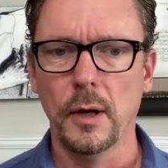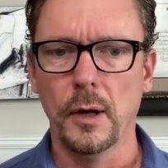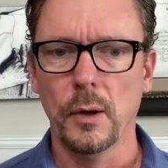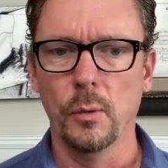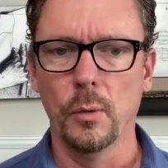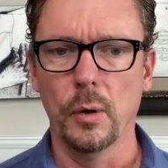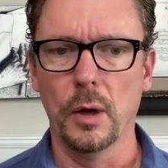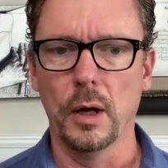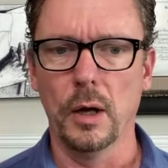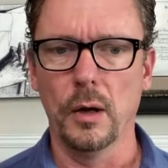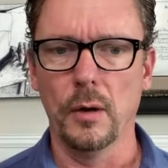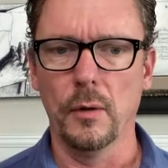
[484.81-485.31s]

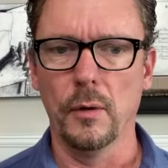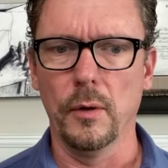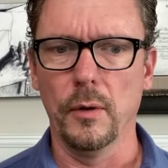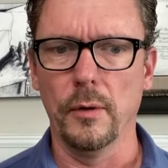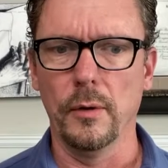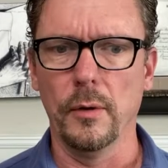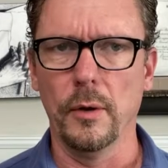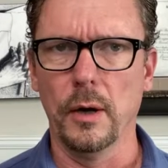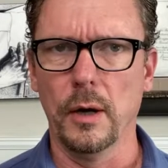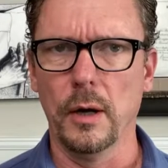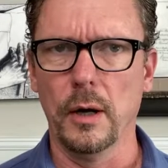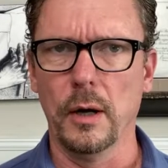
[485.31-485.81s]

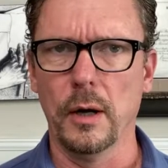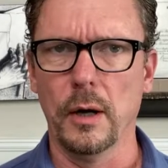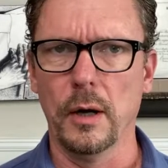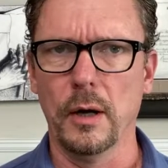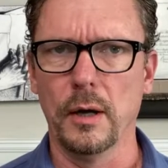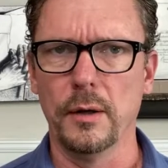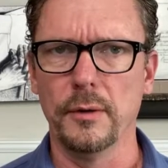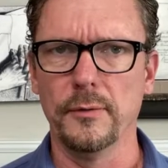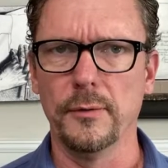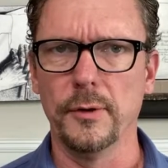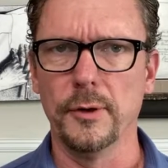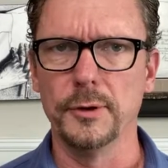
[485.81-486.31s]

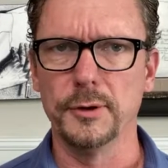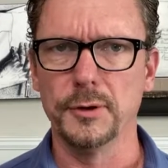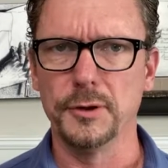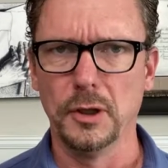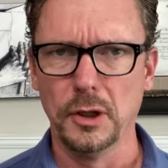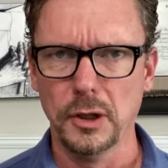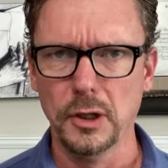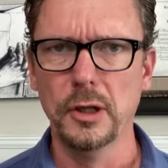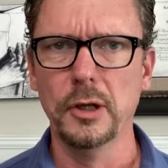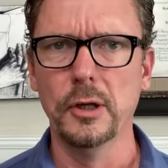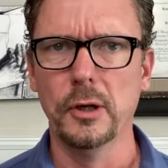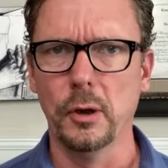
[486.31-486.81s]
Well, there's
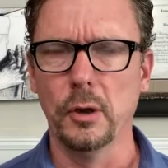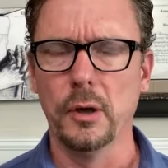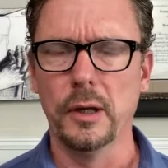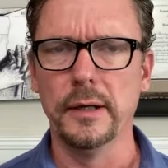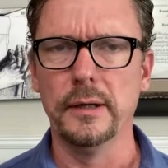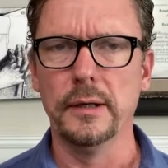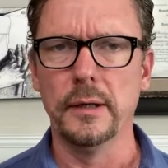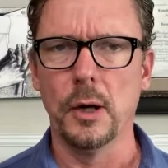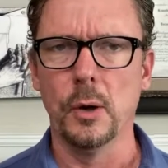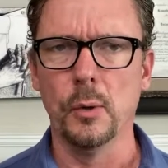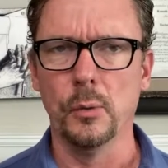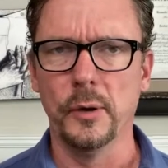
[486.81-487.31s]
literally
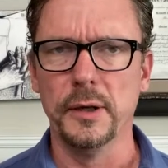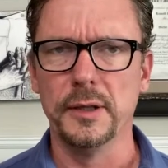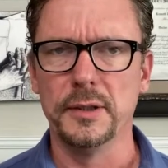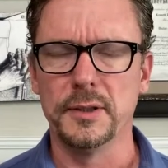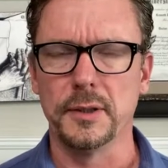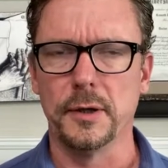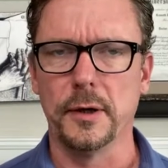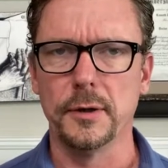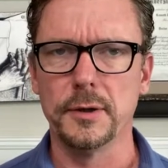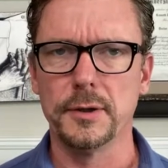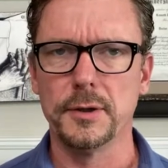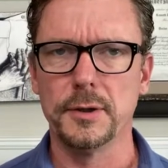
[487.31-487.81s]
no
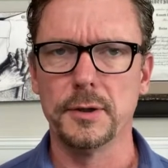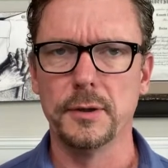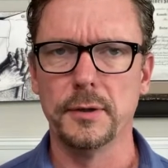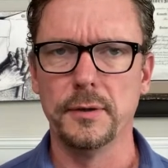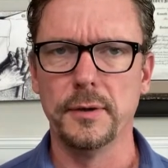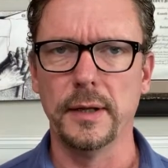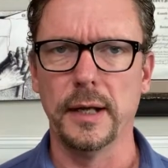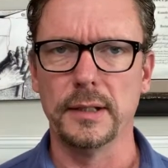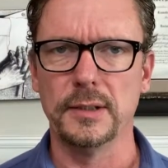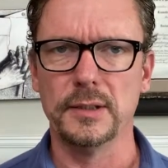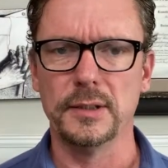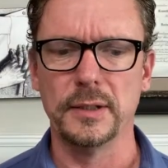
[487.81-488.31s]
research
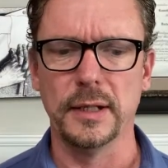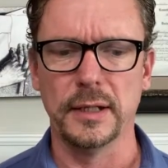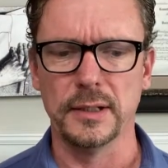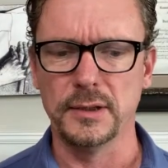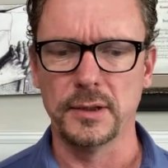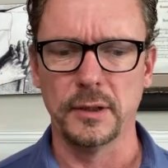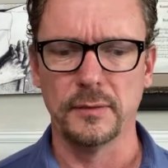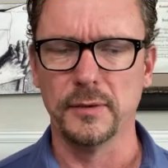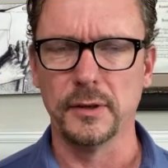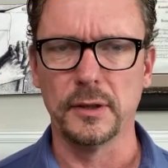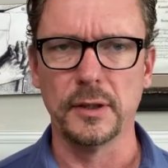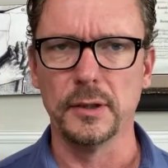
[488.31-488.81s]
that's
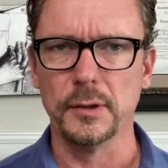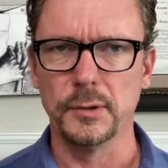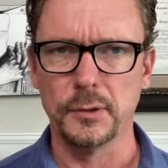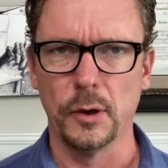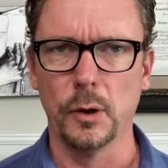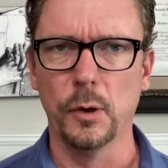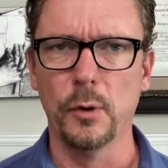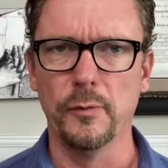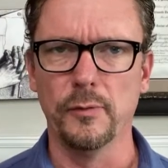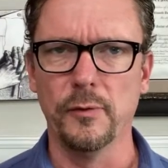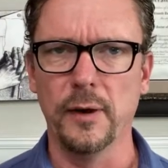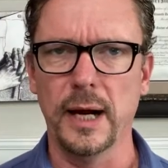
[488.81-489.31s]
of a
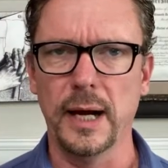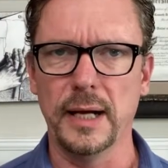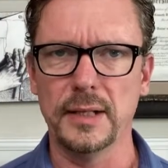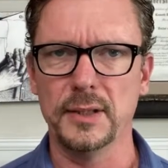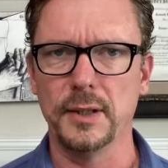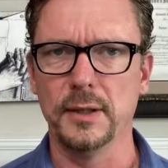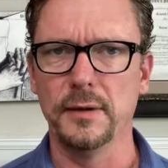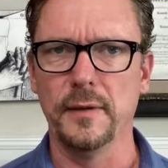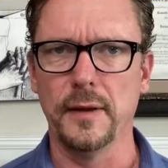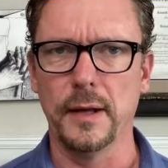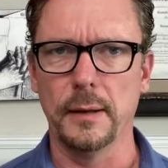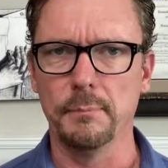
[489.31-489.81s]
controlled
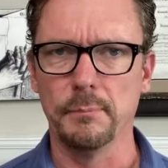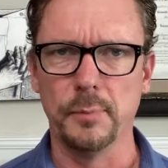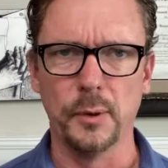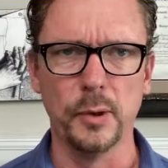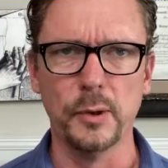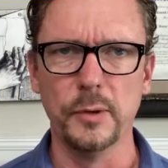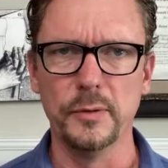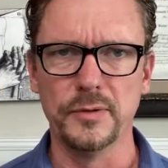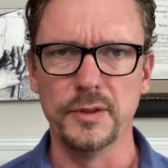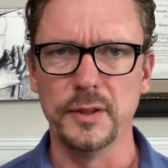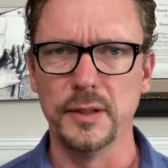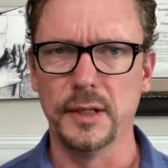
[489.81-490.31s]
fashion that
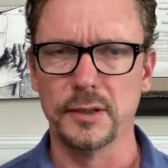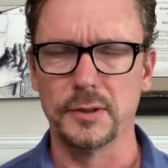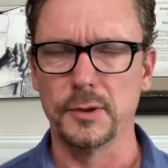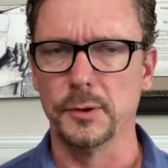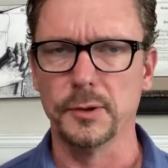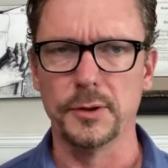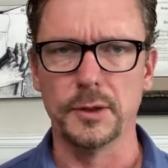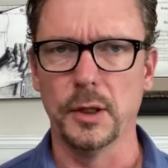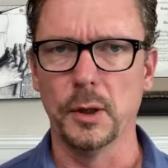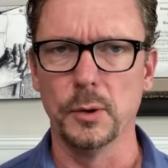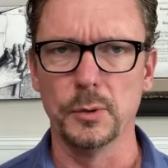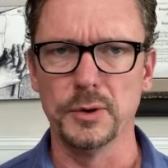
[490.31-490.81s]
proves this or
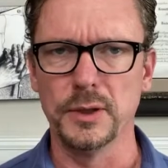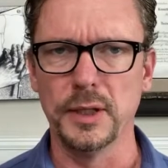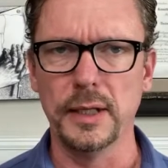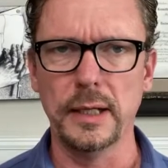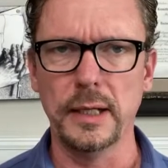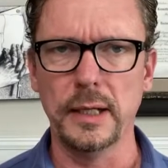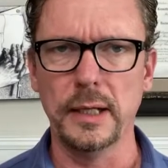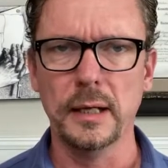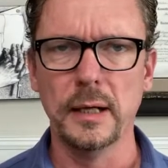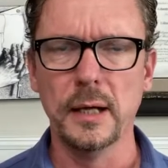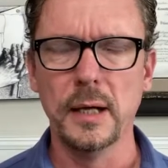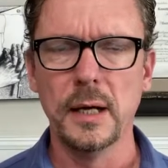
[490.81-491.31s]
shows
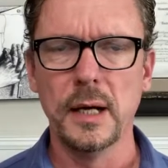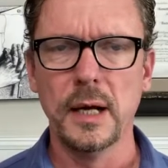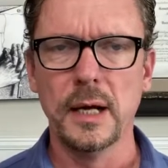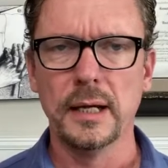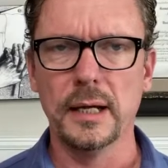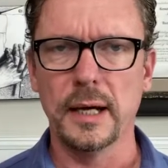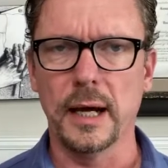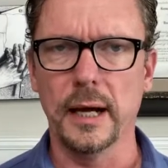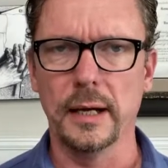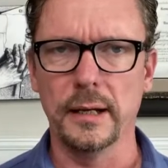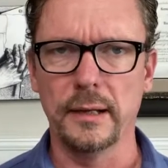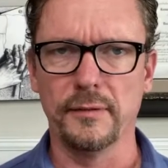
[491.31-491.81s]
any
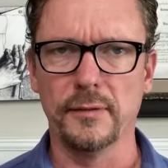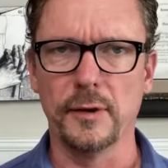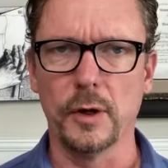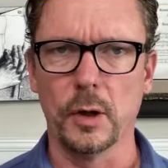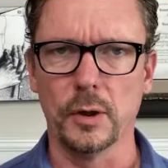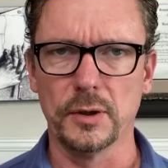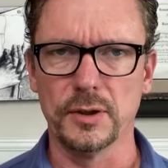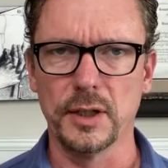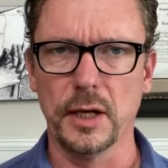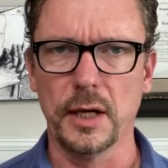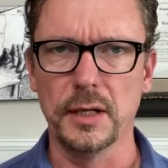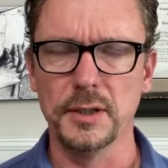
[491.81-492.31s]
kind of
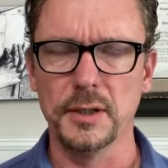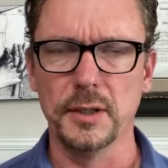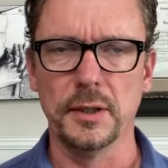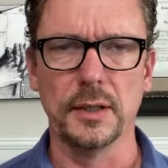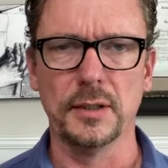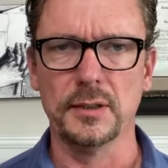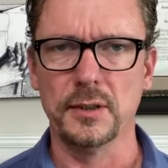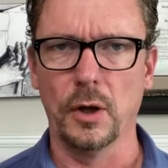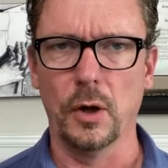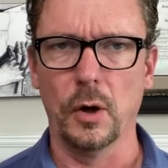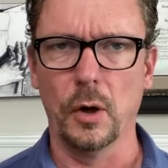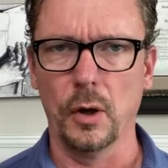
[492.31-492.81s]
causation.
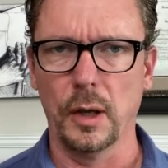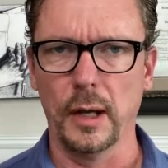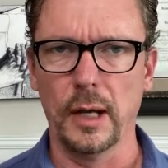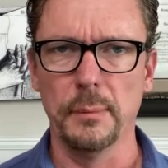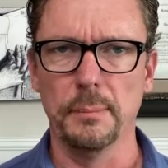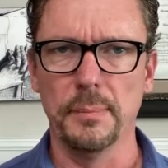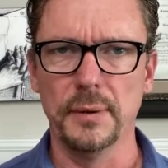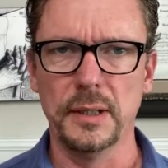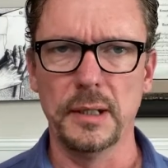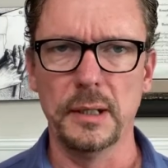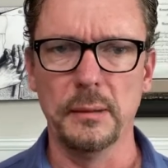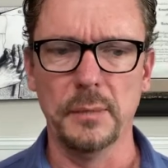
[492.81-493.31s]
It's all
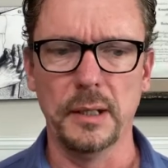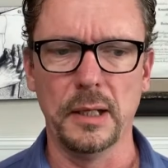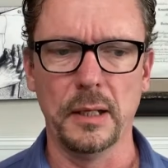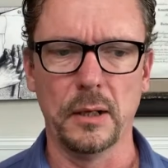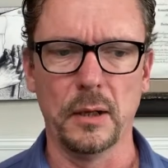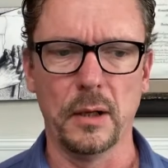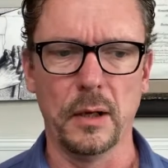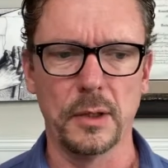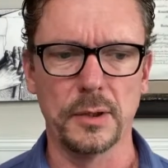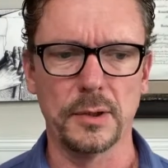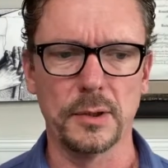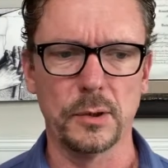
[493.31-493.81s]

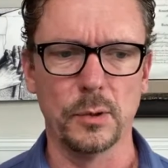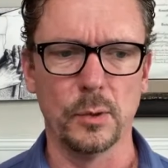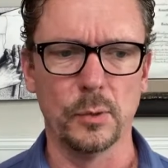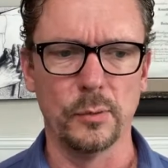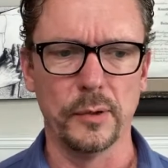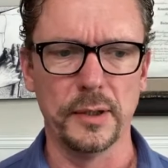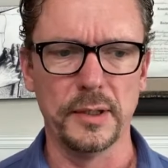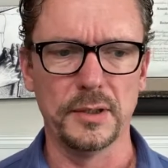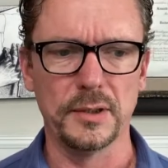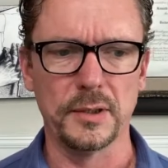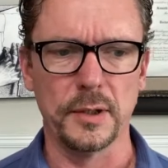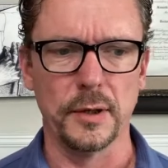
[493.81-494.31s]
epidemiological
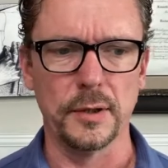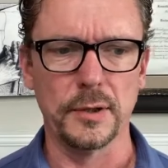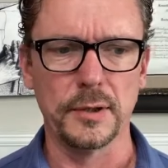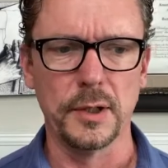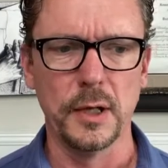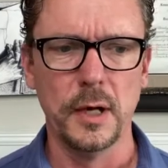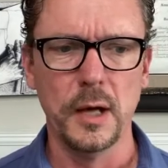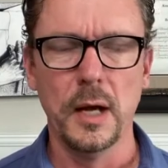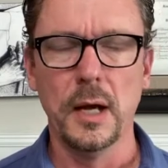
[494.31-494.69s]
research.